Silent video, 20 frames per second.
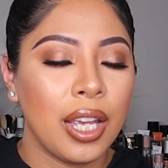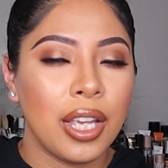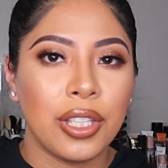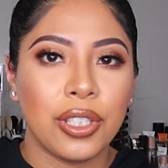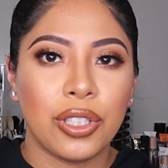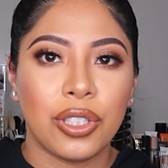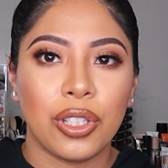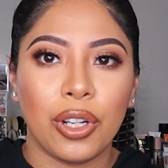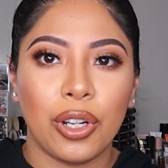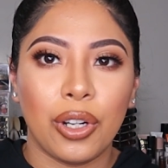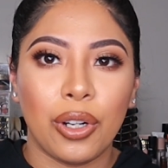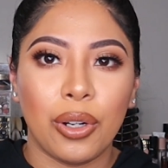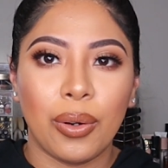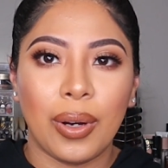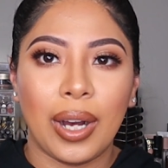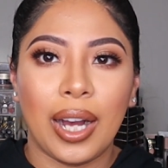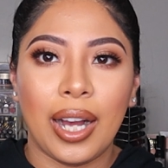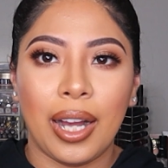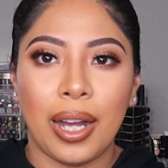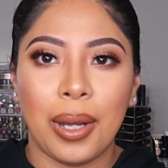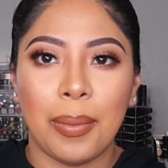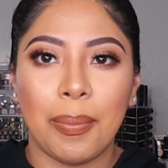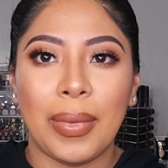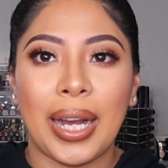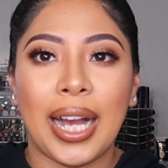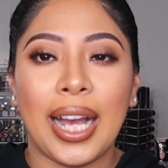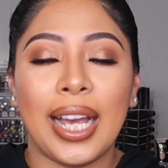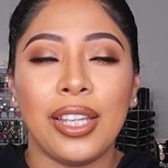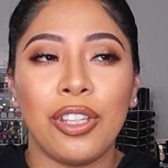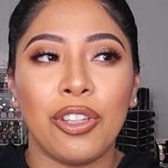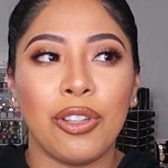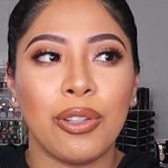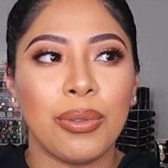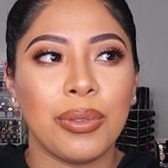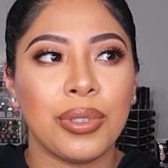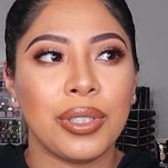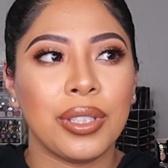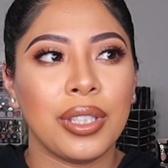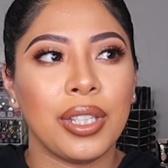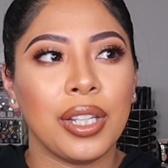So I
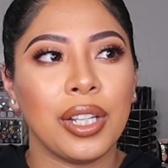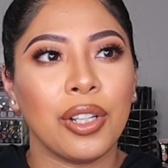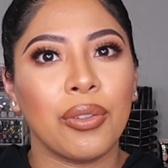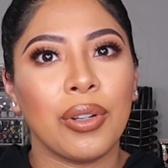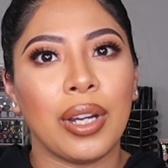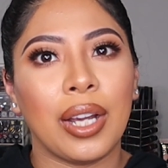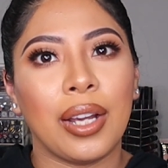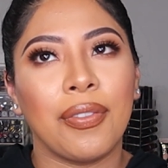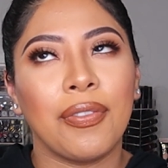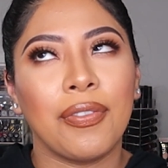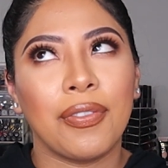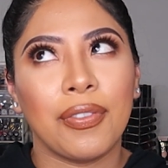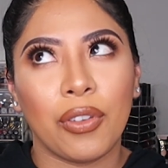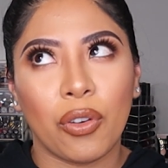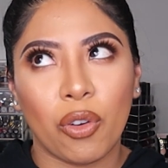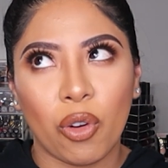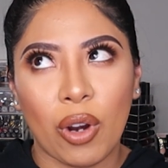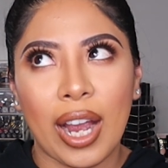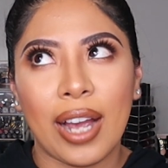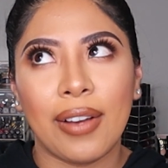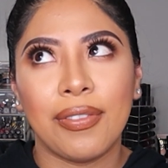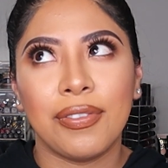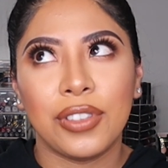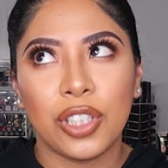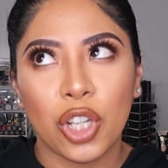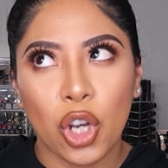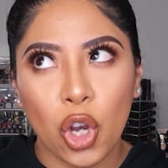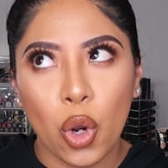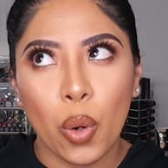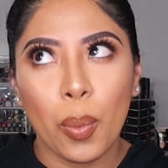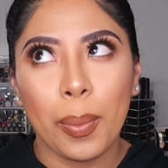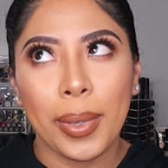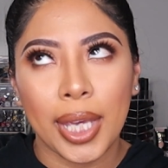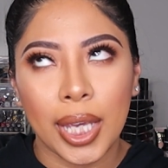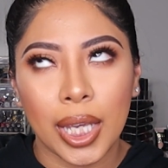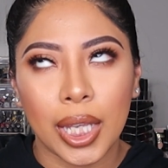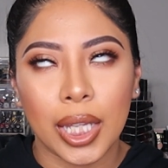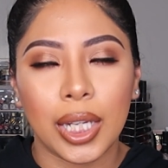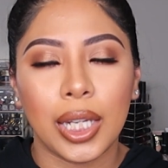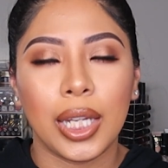used the
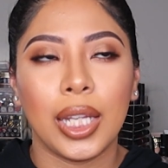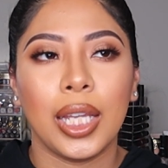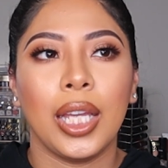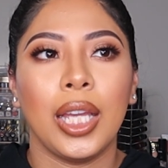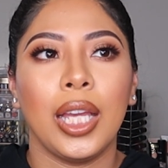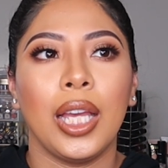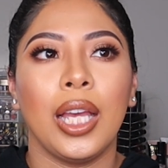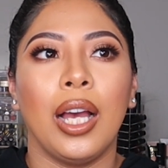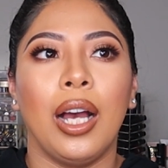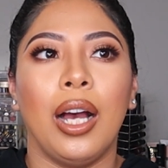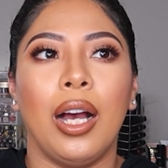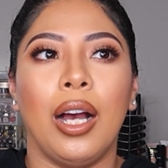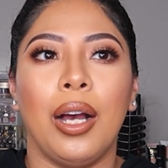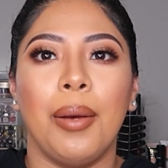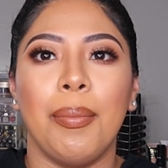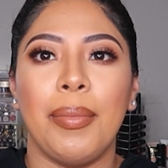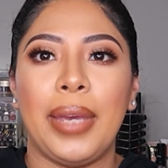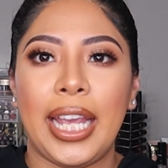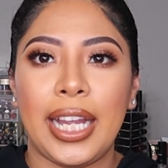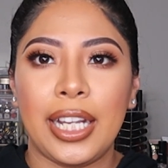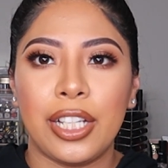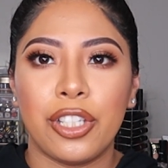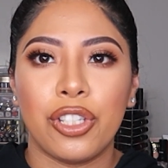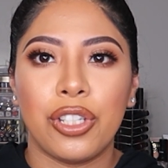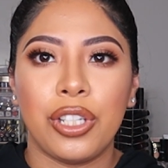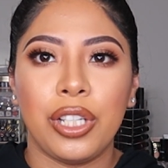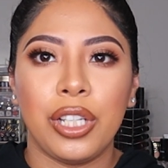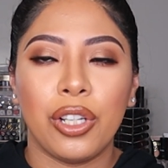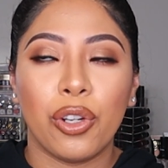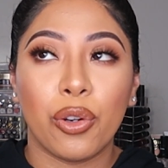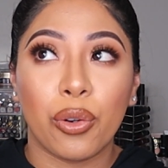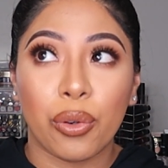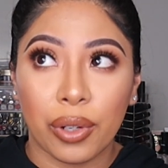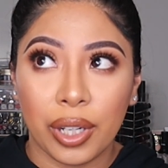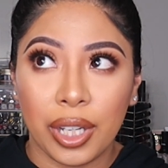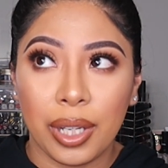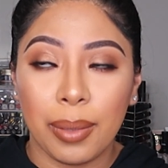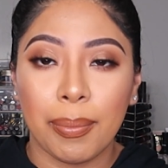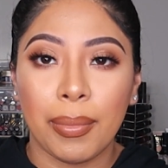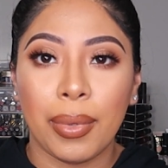Graftopian HD
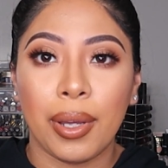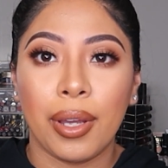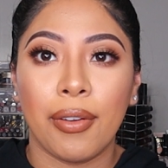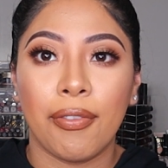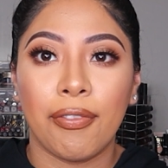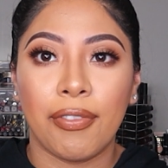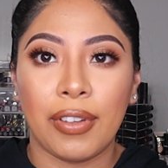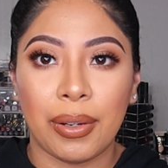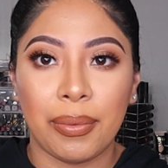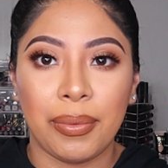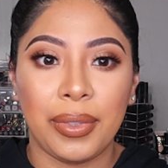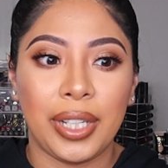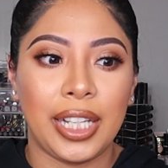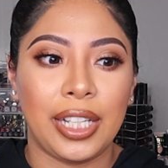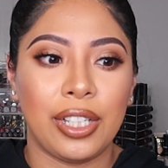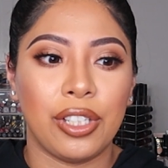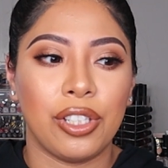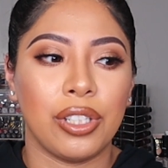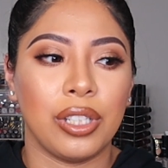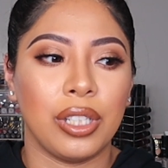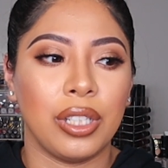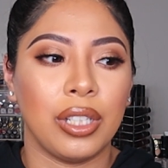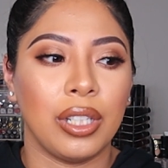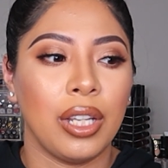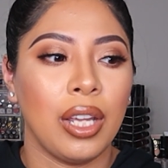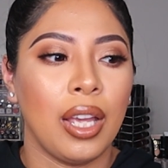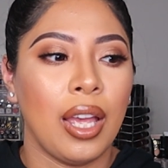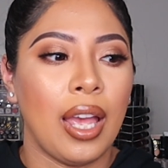Cream Foundation.